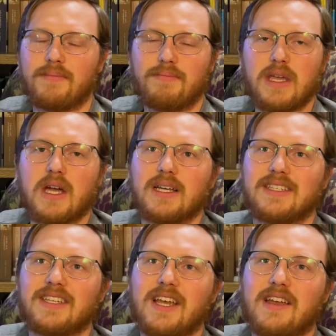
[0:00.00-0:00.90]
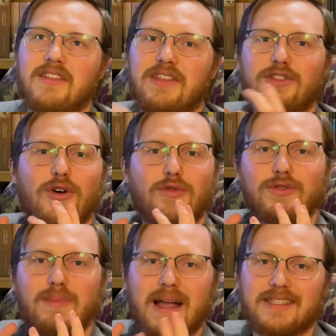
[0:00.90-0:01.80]
because those
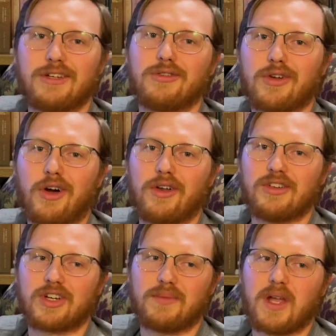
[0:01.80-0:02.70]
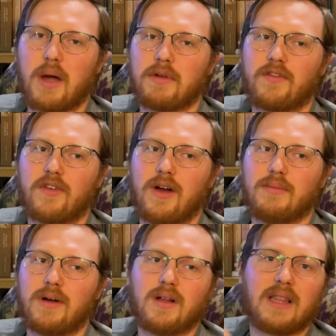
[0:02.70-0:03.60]
bacterial colonies are going to be coming
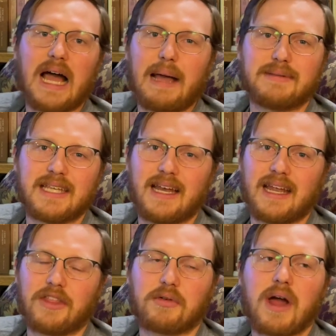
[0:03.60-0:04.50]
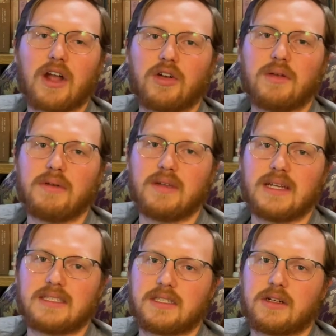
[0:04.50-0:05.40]
from a lab setting and they're not going to be
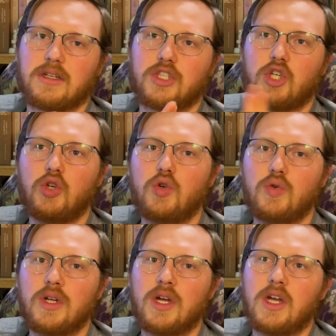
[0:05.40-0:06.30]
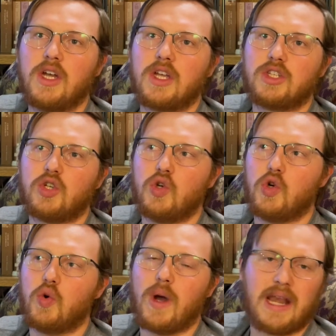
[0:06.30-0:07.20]
necessarily tuned
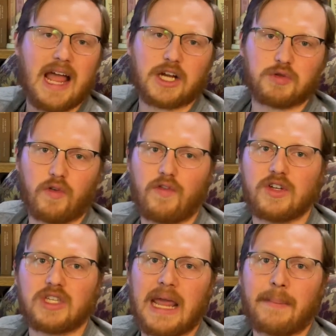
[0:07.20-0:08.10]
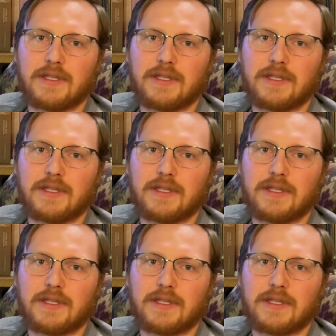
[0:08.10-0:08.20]
to an actual fish tank.